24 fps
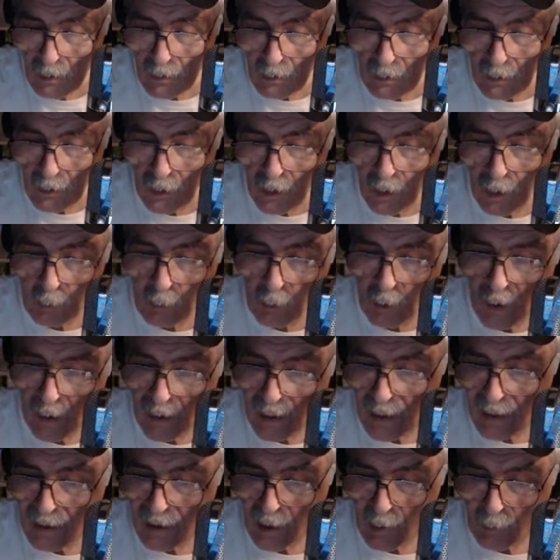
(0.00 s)
Oh boy, I
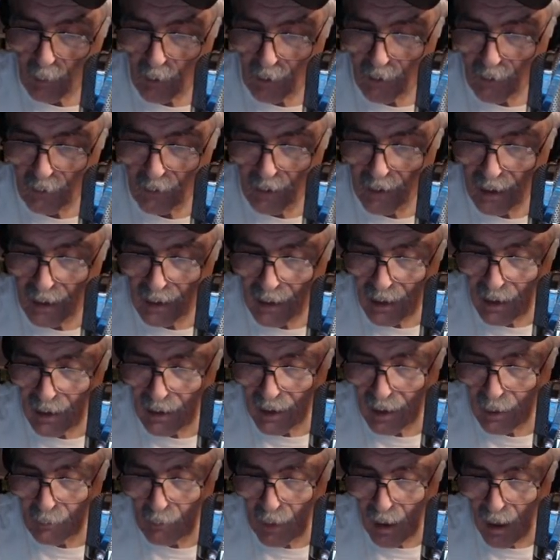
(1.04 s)
got a couple 3 in there. I
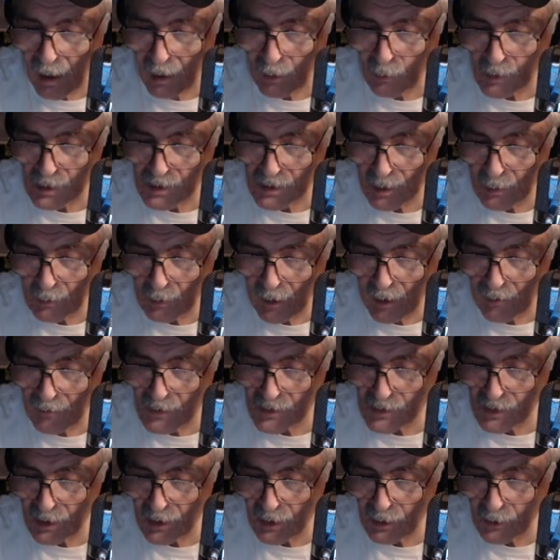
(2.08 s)
got Mark Whiskey Bravo
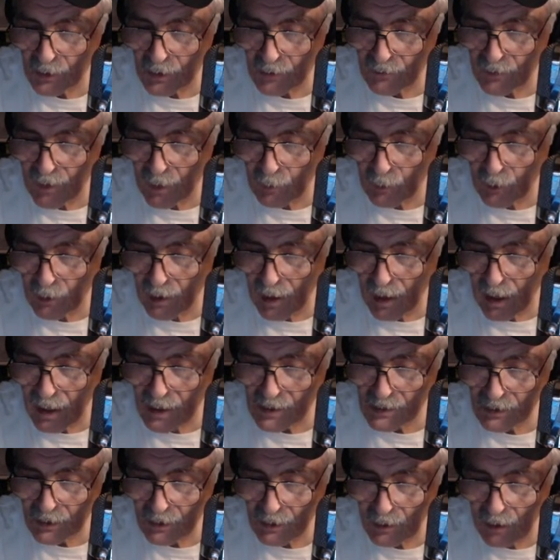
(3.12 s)
0 November
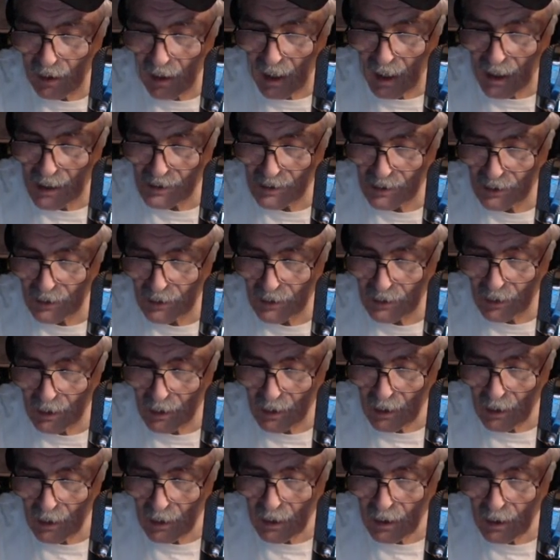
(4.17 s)
Oscar,
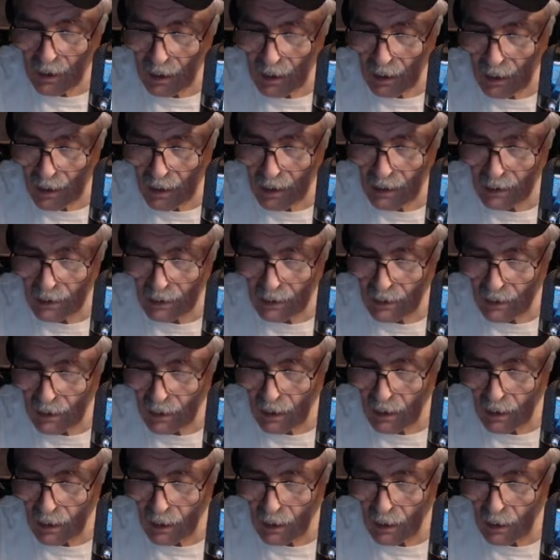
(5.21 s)
and
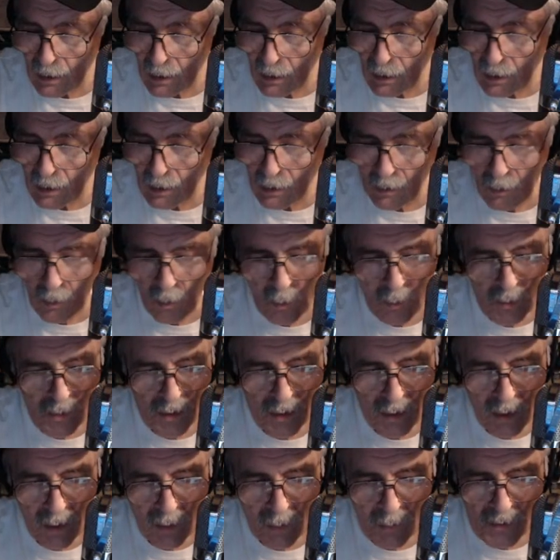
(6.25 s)
who was
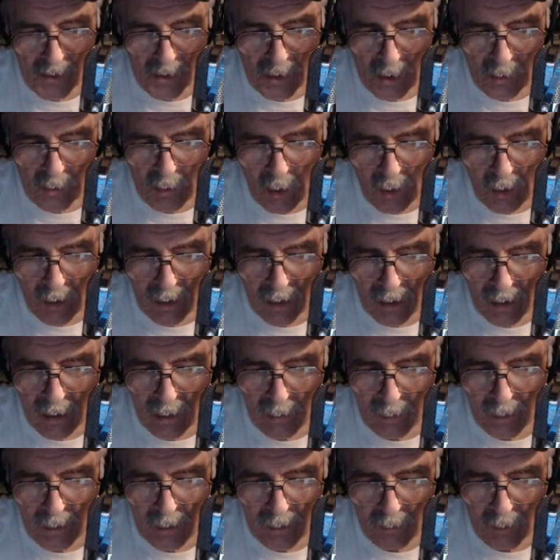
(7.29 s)
there was 2 more in there,
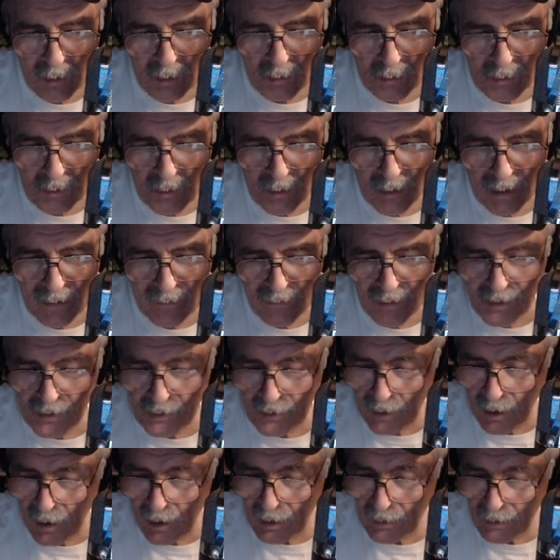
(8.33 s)
but we'll give it a
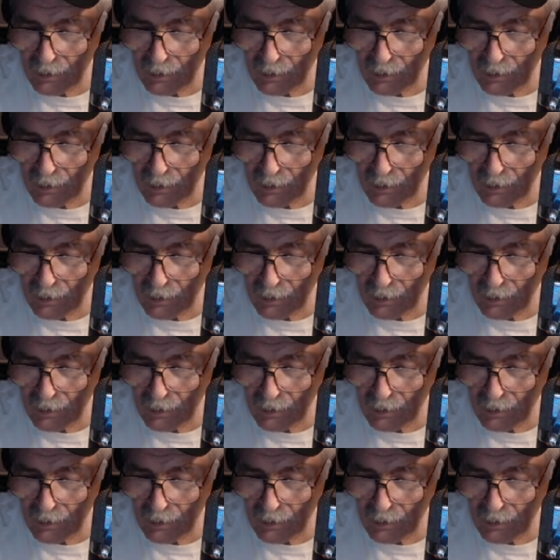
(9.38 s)
try.